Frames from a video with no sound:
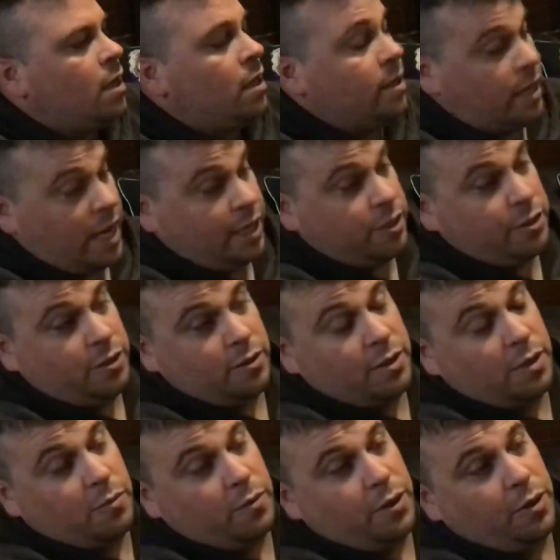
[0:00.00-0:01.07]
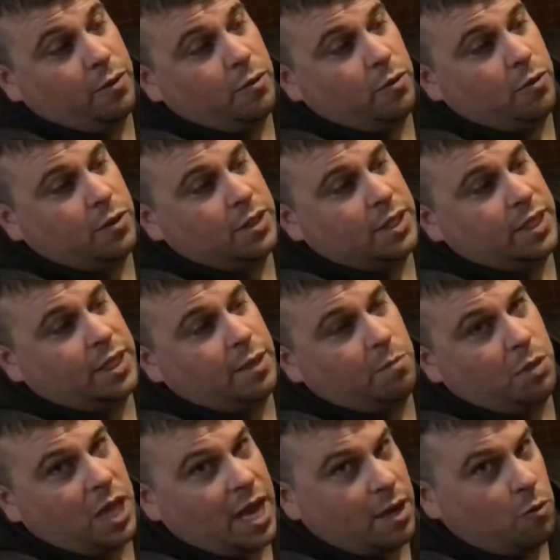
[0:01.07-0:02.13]
It actually turned out really cool because I did a
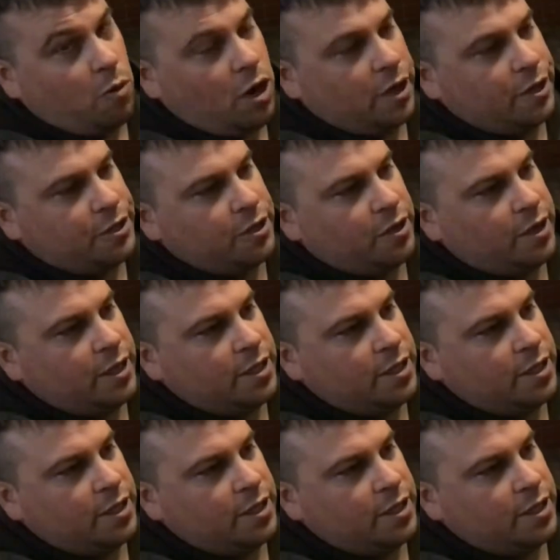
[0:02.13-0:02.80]
black wash on it,